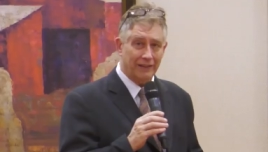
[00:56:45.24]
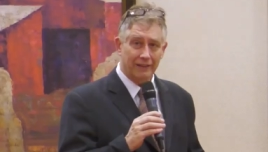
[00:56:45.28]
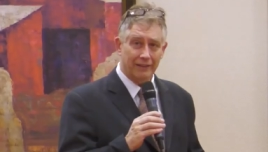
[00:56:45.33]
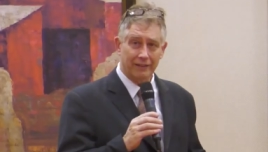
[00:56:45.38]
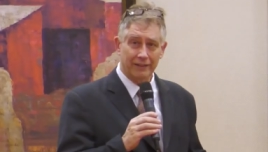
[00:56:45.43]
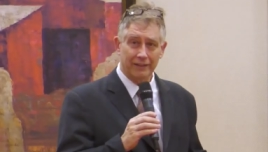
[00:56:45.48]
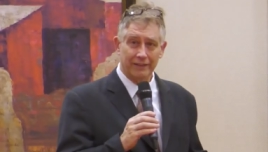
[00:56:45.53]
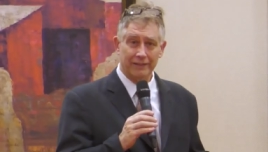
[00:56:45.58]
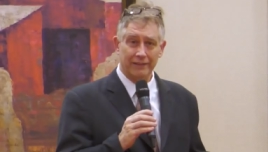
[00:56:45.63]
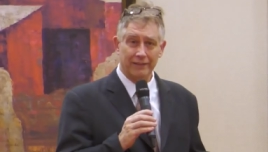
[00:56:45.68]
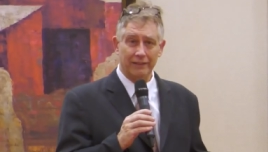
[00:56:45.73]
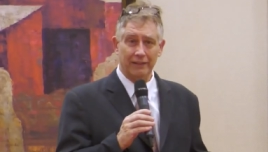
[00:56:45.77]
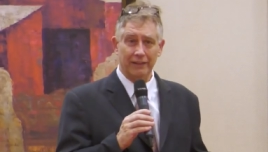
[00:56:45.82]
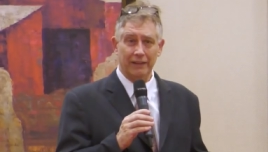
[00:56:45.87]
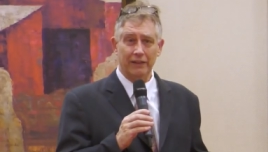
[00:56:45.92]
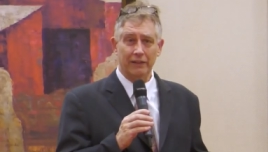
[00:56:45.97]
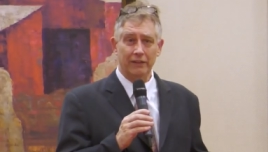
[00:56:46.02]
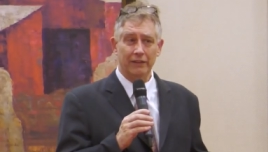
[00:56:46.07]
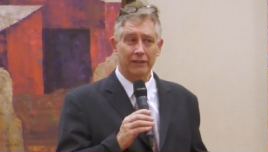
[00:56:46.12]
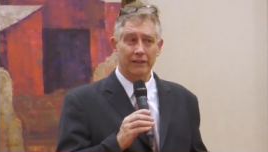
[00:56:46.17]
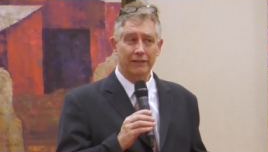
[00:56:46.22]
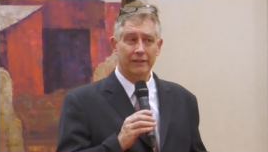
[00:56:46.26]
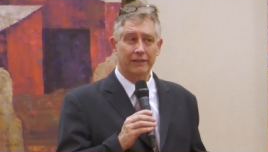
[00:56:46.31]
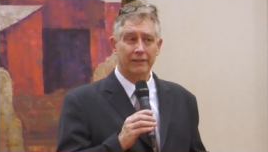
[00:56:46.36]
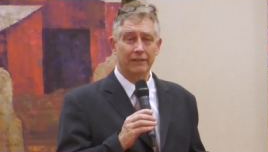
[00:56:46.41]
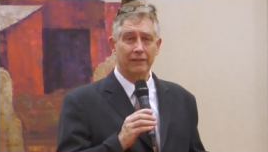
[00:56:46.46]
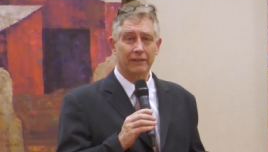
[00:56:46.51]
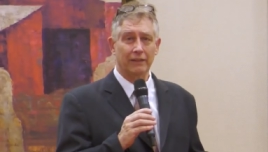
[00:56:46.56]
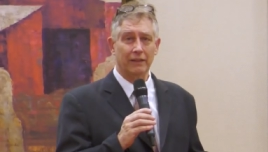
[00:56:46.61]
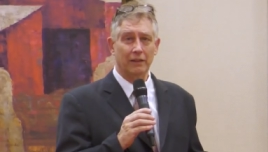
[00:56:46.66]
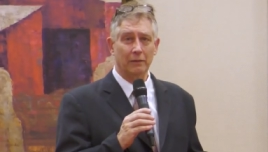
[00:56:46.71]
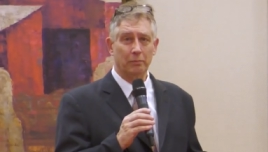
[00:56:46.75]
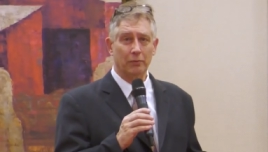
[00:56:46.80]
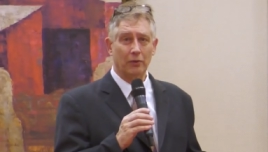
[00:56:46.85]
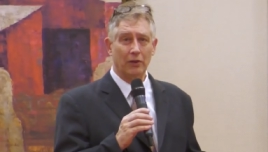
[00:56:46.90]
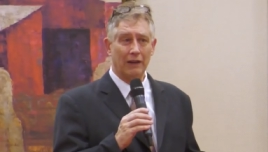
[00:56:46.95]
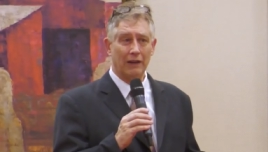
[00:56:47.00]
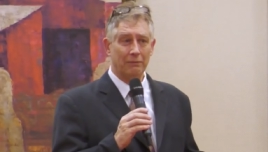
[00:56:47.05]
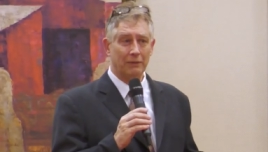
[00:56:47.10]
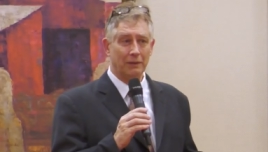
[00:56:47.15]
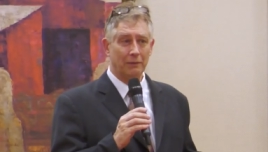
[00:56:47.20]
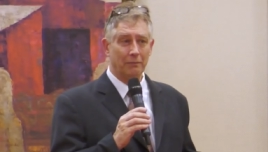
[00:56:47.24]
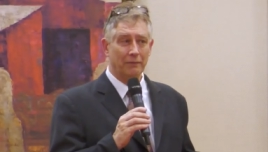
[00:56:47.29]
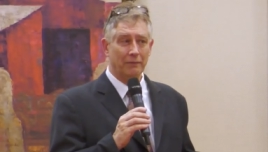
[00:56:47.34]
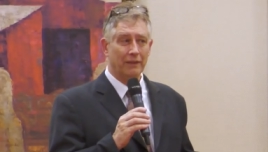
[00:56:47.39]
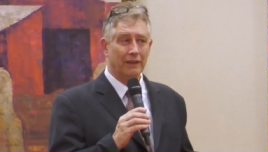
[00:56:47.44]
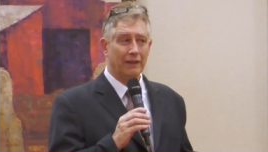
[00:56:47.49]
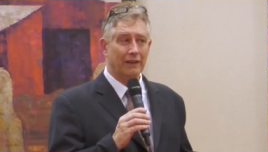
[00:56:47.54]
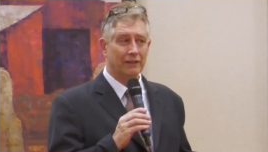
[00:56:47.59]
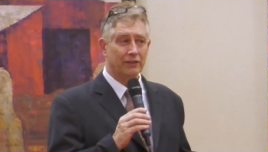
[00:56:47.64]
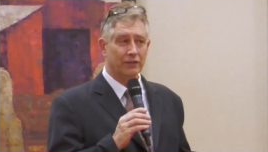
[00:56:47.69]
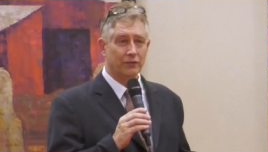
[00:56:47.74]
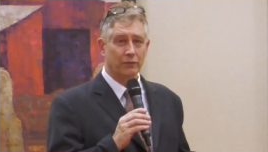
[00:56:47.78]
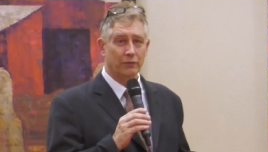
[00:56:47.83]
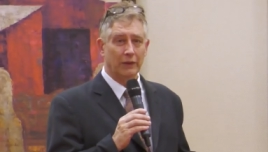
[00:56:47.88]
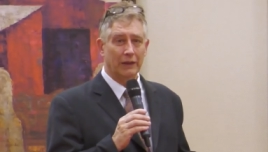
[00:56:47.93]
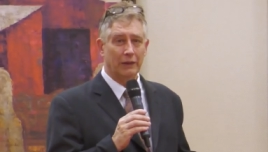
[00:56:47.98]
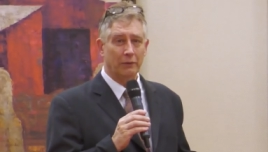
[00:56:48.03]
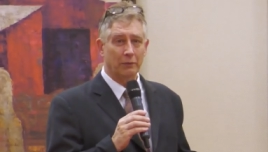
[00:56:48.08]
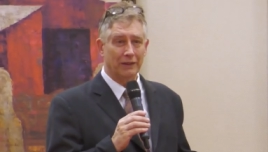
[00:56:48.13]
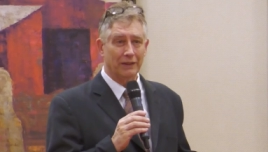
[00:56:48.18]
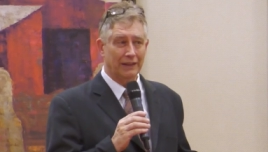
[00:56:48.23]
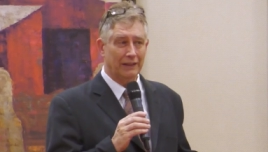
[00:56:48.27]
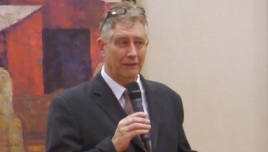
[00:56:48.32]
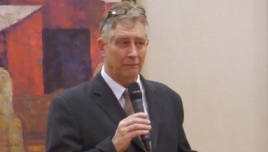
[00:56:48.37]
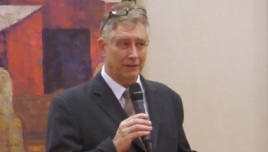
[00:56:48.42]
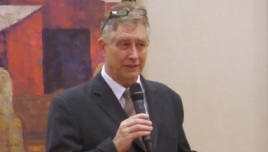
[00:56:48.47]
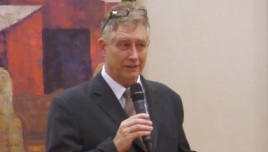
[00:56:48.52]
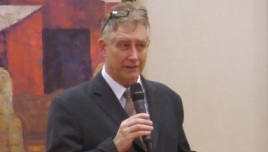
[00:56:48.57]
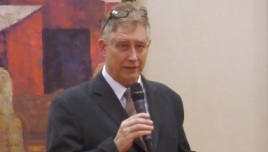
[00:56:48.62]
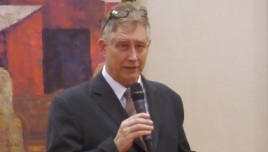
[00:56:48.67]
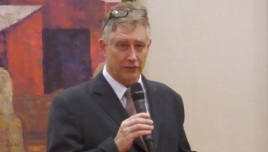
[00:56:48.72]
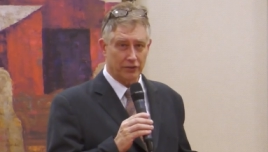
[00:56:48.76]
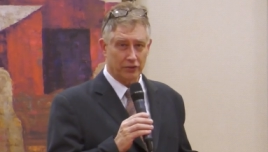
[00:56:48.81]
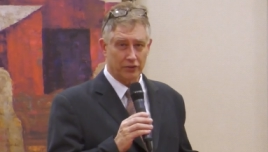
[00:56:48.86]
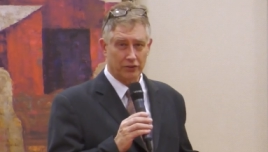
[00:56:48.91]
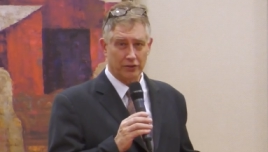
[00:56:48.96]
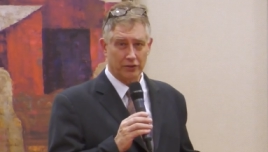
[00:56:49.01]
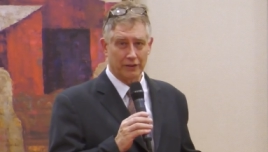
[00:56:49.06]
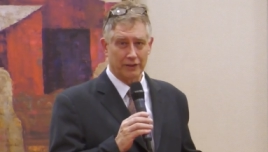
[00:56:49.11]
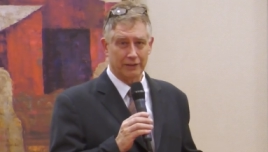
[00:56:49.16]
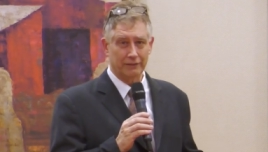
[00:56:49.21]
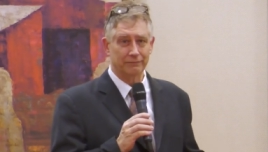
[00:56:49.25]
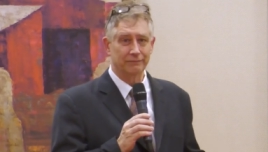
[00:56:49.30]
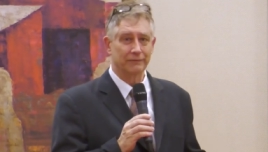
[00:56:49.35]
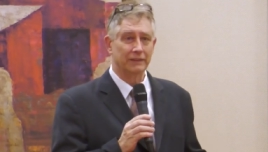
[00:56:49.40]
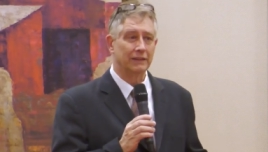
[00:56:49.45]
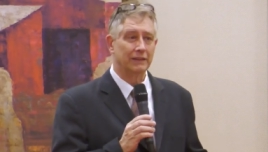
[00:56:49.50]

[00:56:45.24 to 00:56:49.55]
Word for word: here is, here is the problem that's frequently misunderstood,